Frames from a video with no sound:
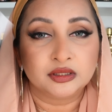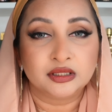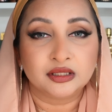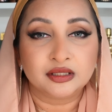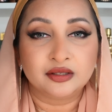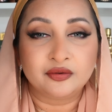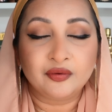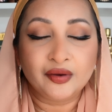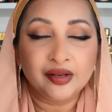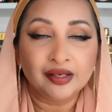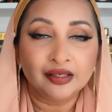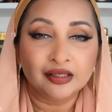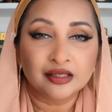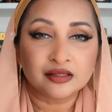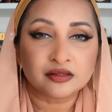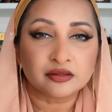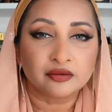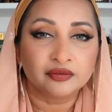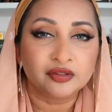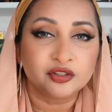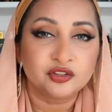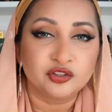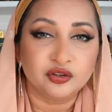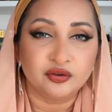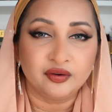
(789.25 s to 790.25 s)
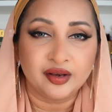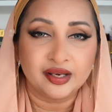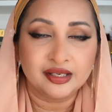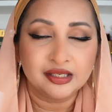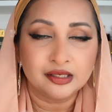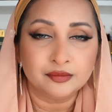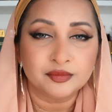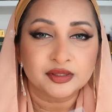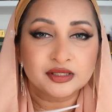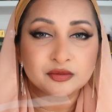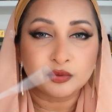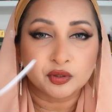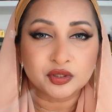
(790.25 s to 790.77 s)
The greenness of the
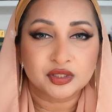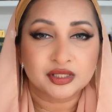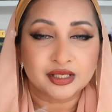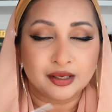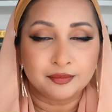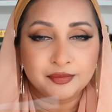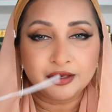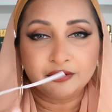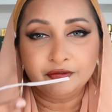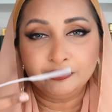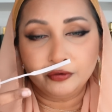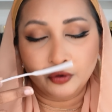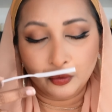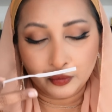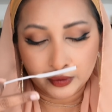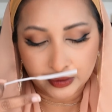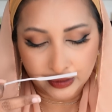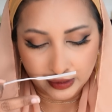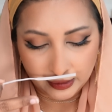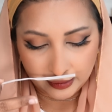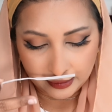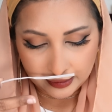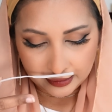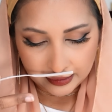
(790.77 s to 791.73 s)
geranium is what's coming forward.